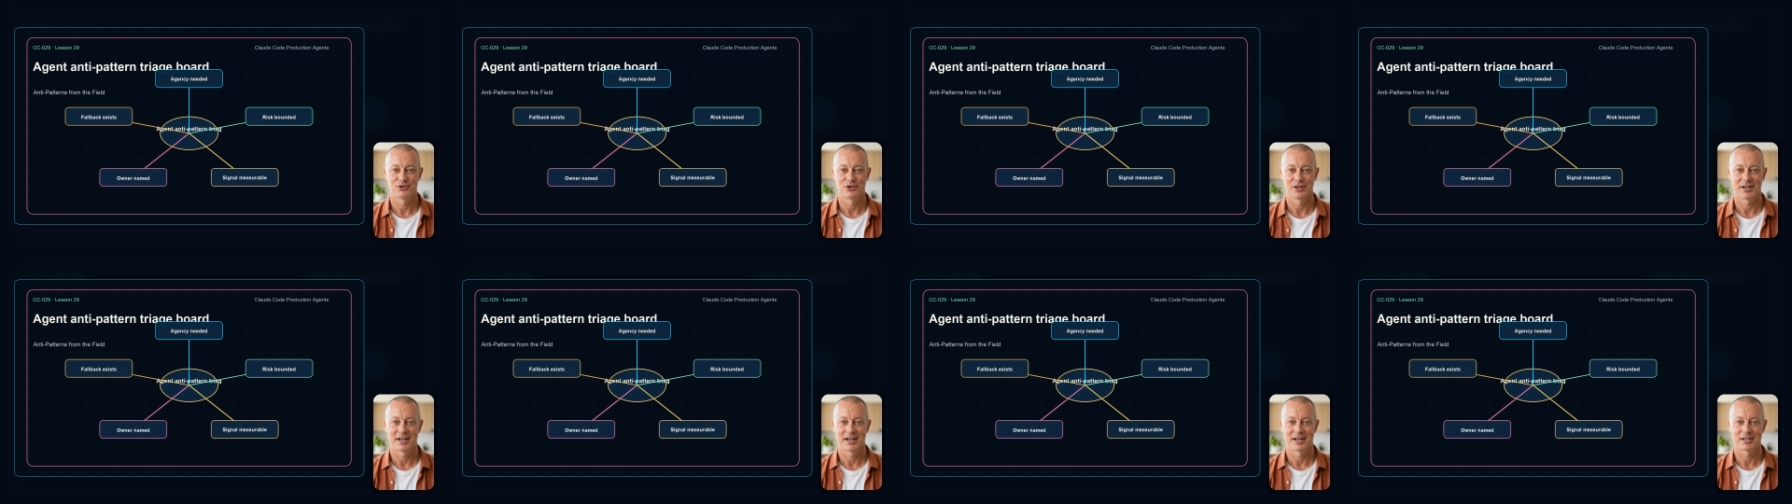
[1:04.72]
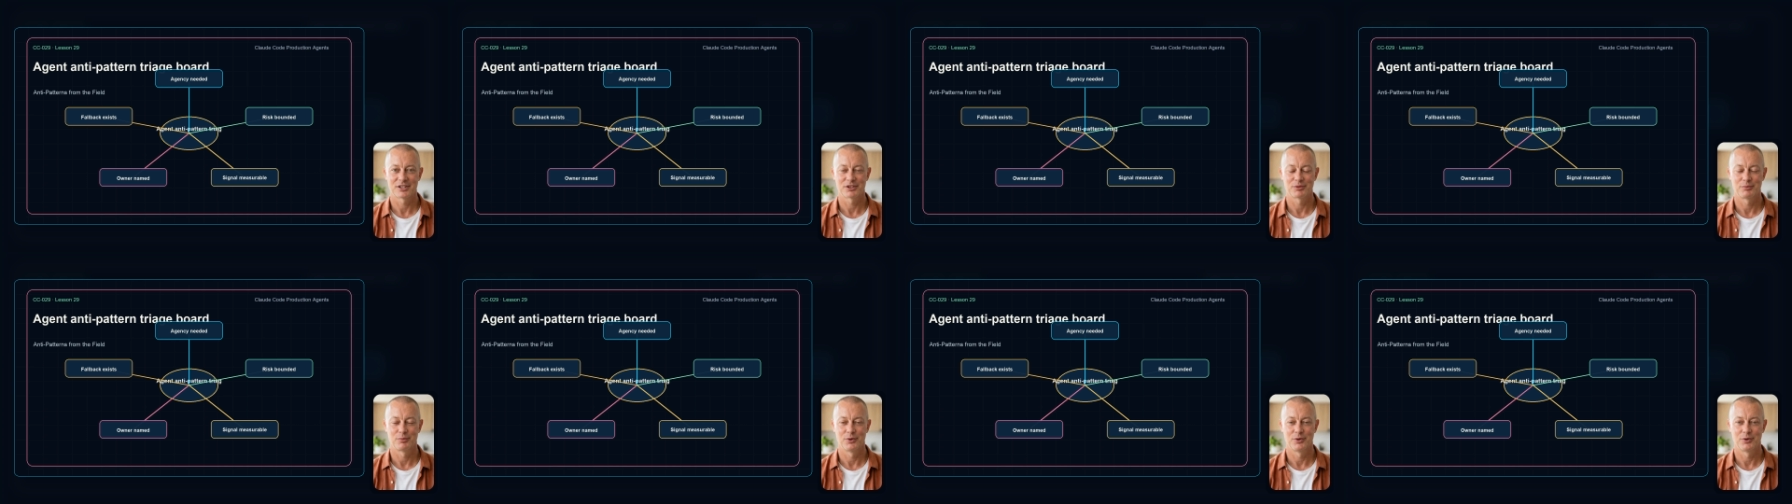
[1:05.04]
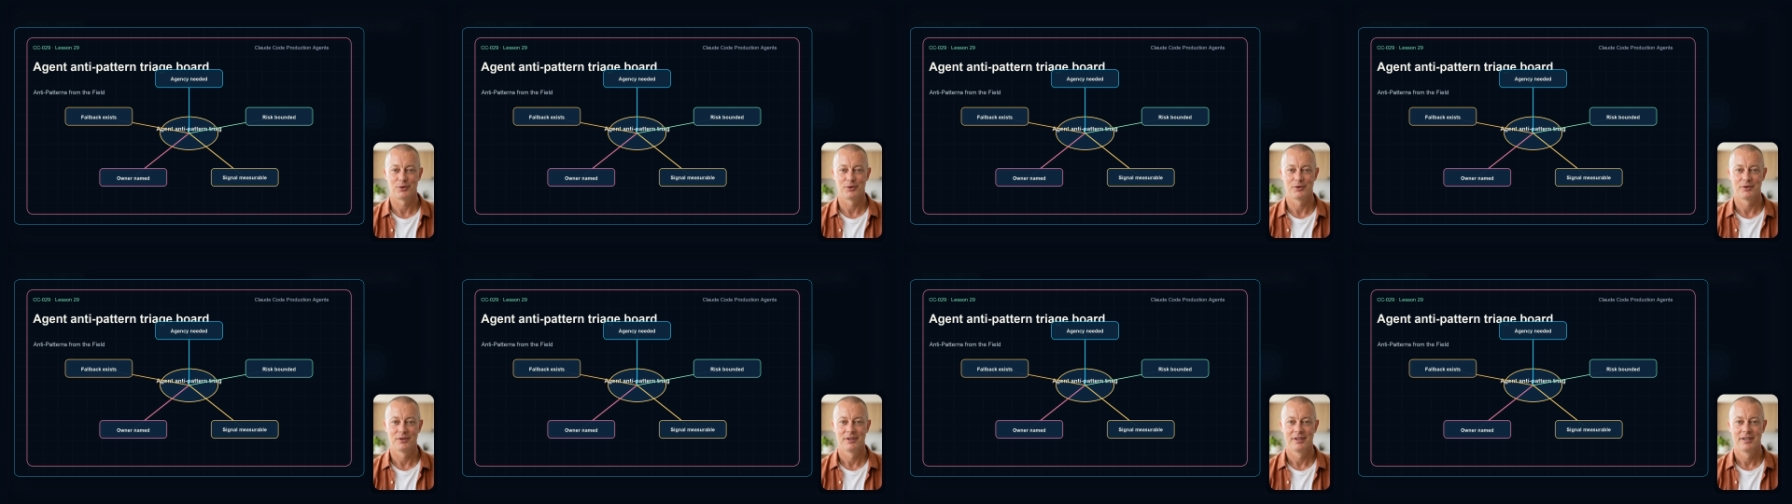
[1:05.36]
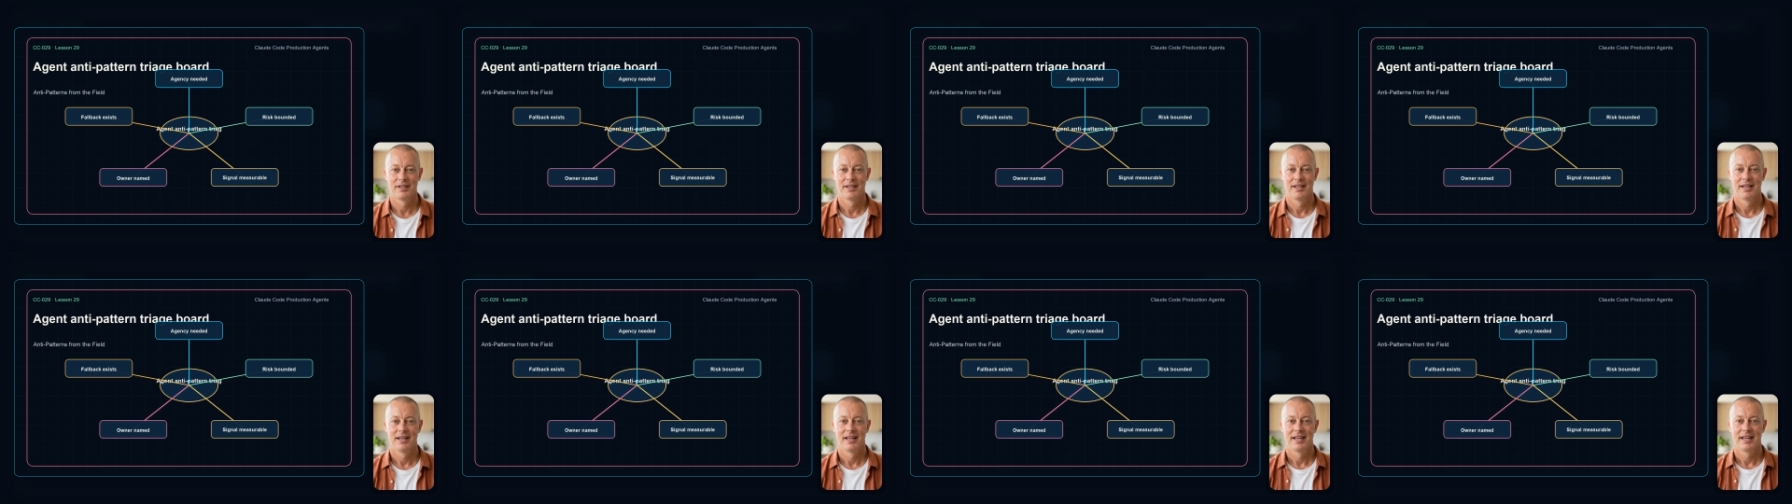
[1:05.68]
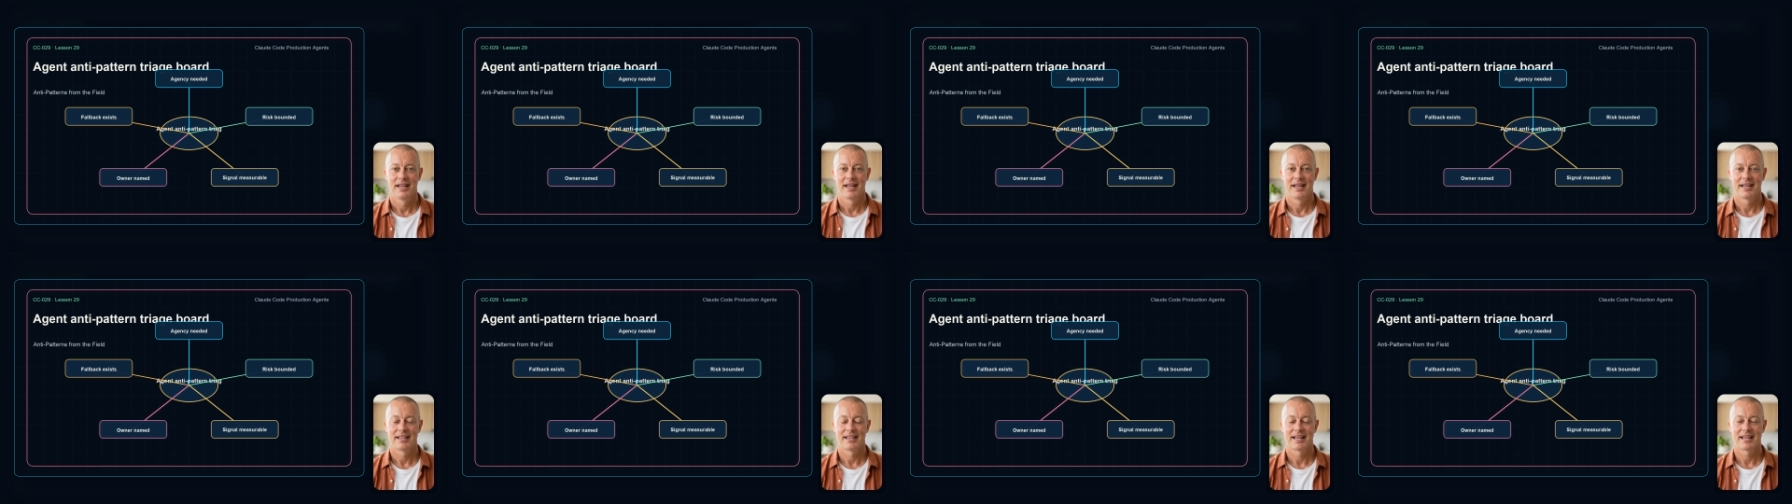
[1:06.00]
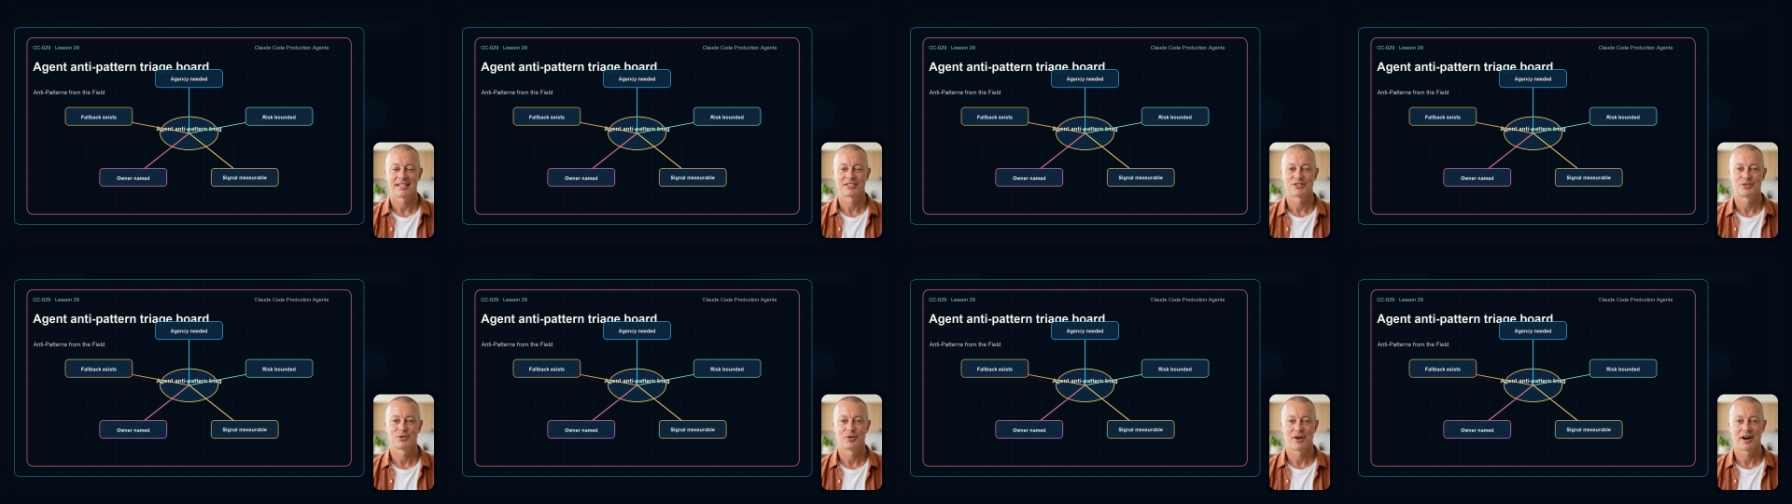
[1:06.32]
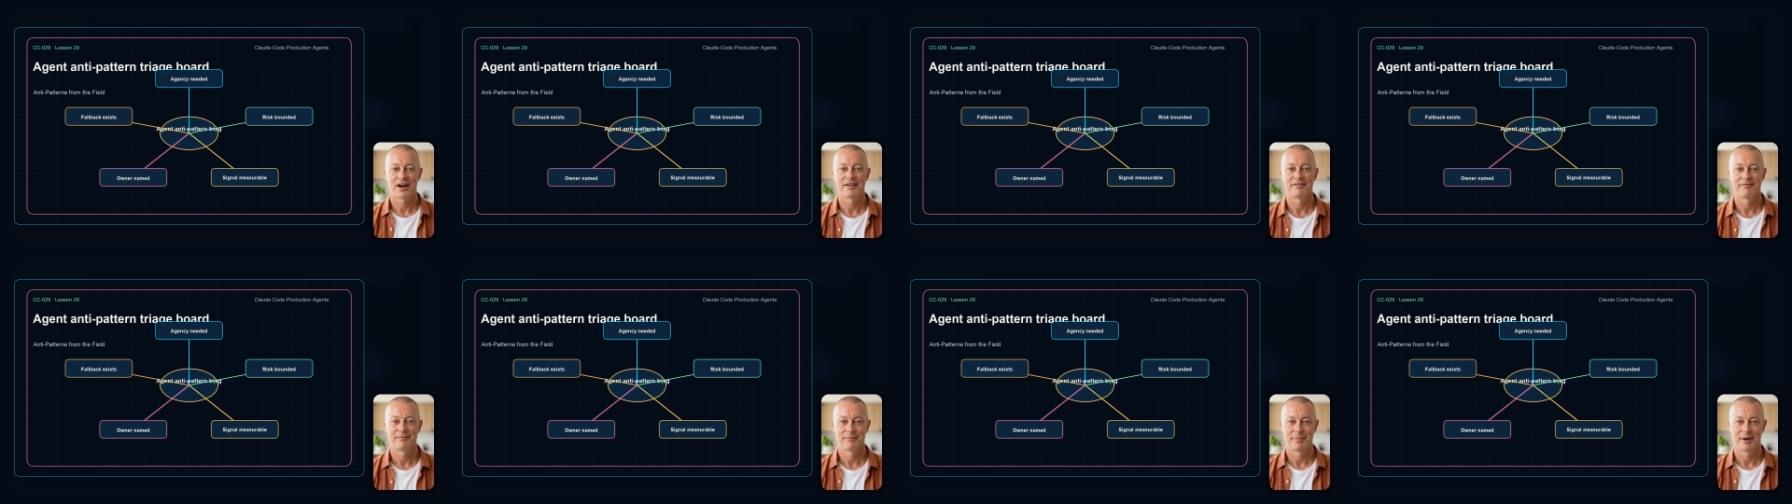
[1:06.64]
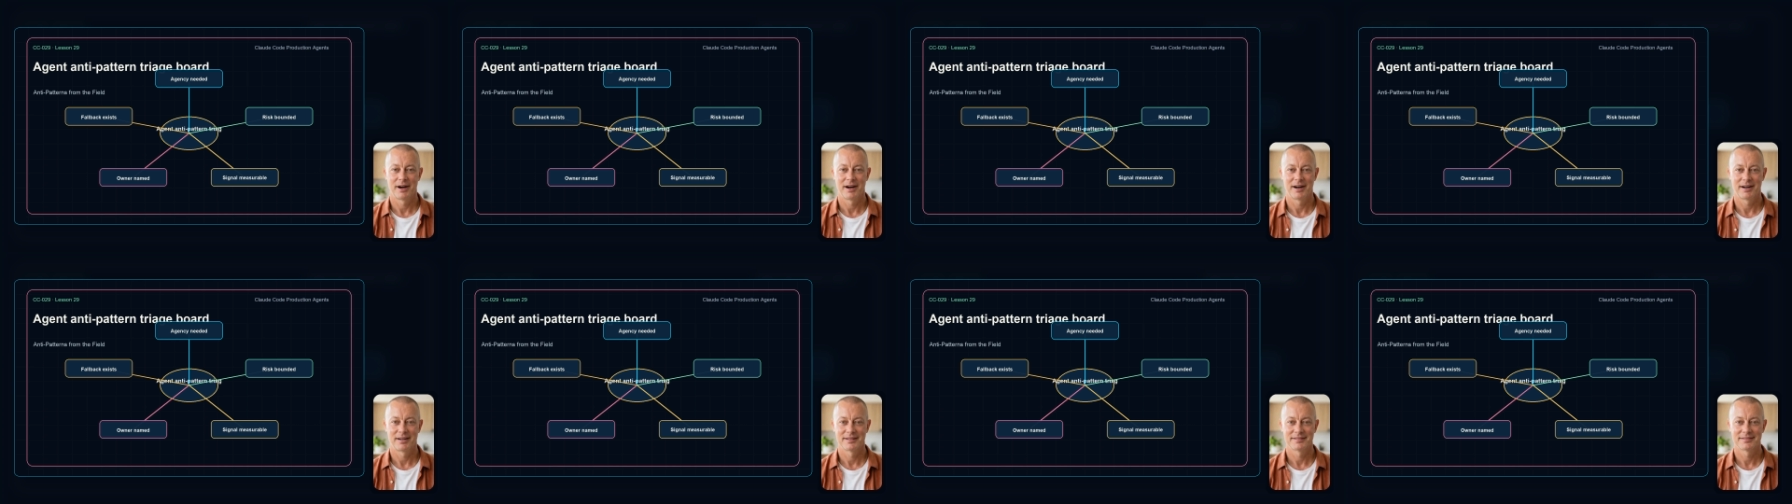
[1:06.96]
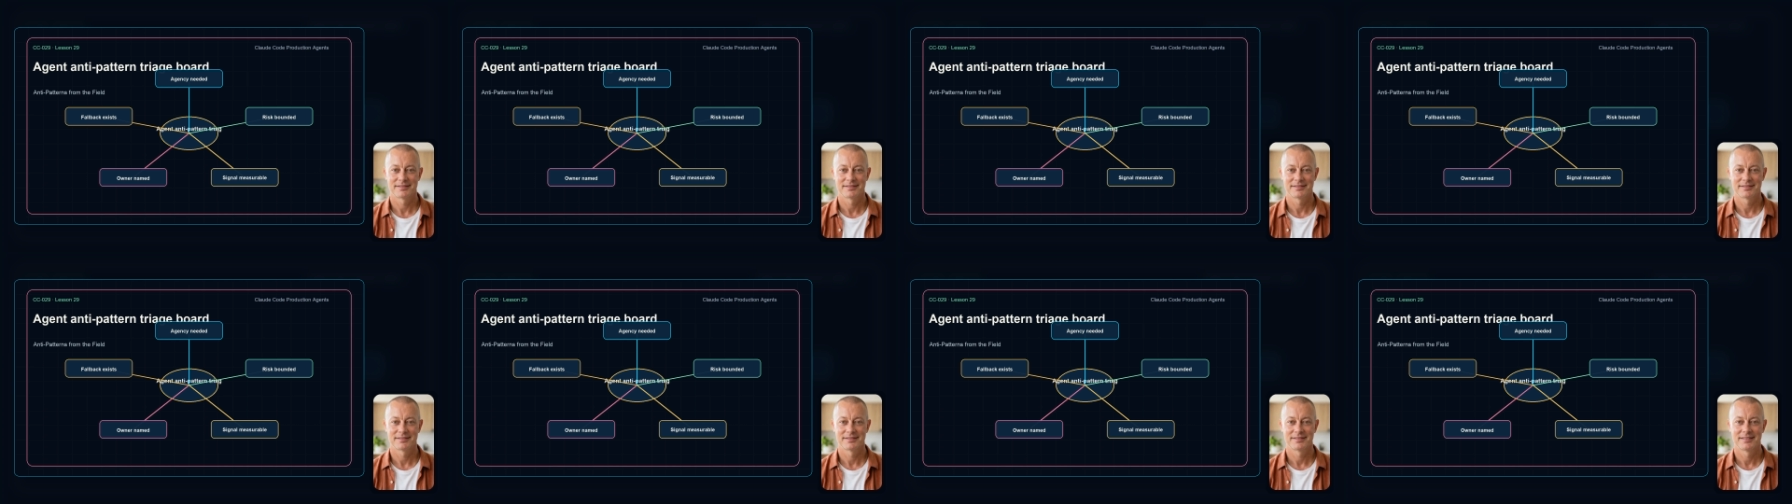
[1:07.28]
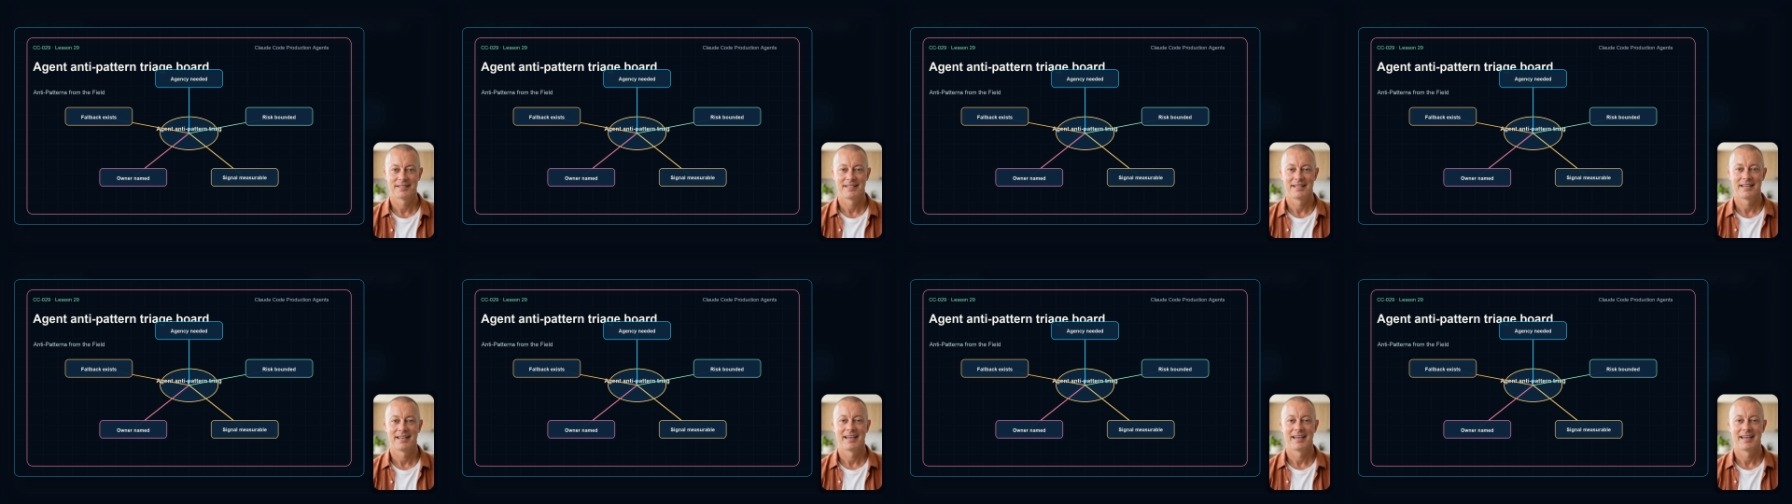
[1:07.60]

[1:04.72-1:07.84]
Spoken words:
triage board. It has 5 parts: